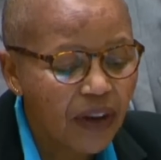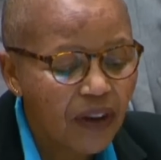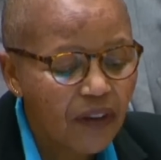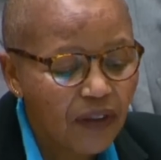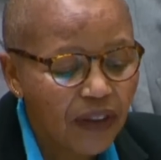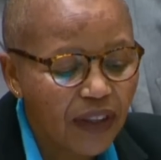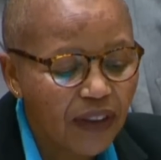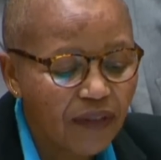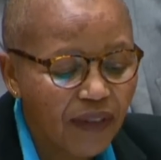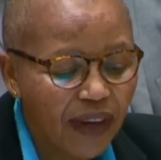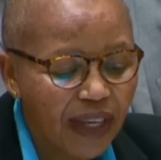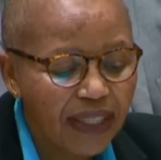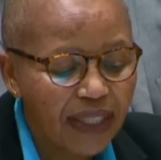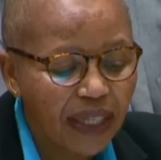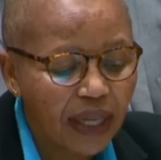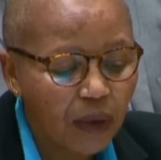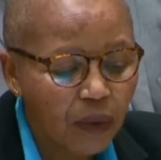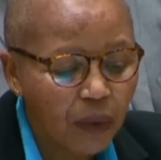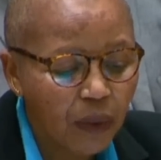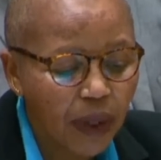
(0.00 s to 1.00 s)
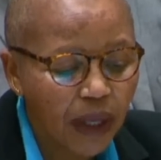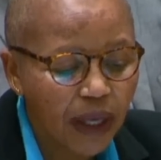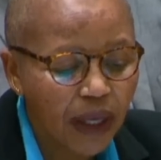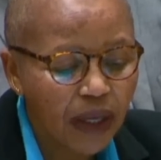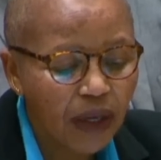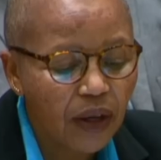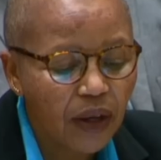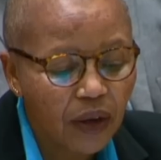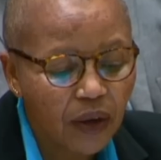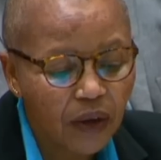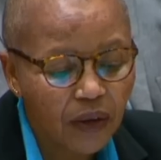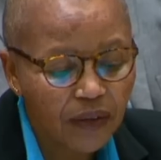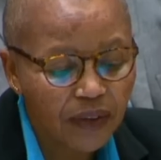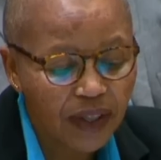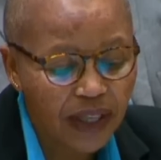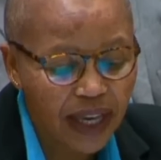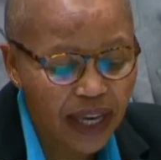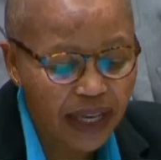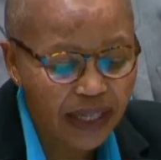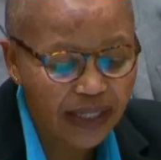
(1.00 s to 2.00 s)
for the vital work of
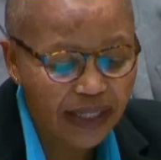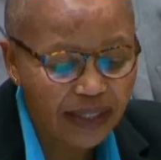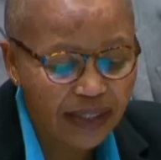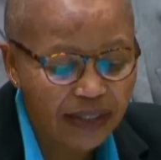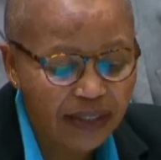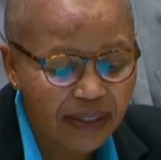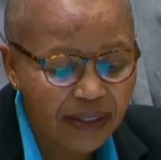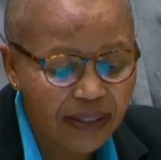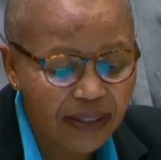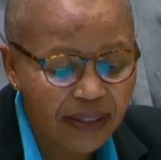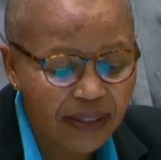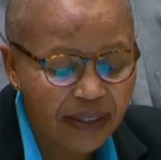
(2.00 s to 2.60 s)
the agency.